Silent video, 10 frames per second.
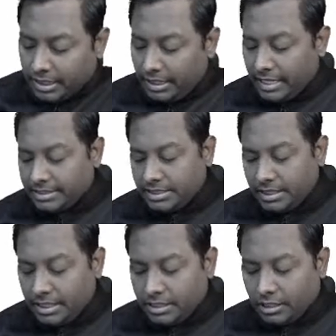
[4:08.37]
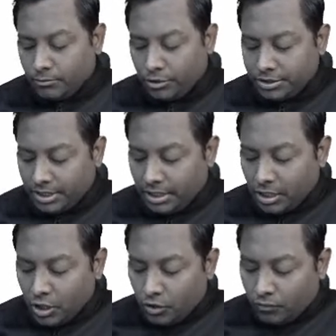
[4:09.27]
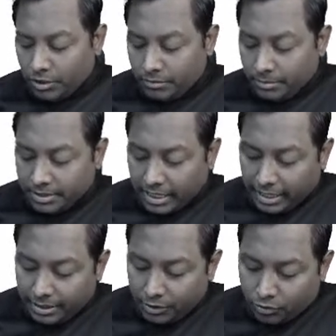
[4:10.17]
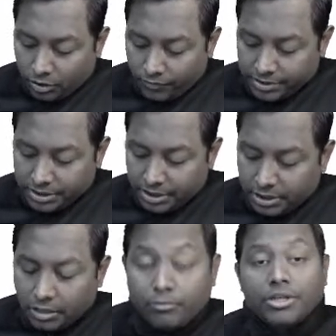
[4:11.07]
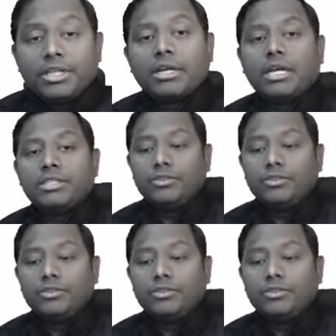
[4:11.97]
any acidic drug poisoning, what will be the antidote of acidic drug poisoning, guys?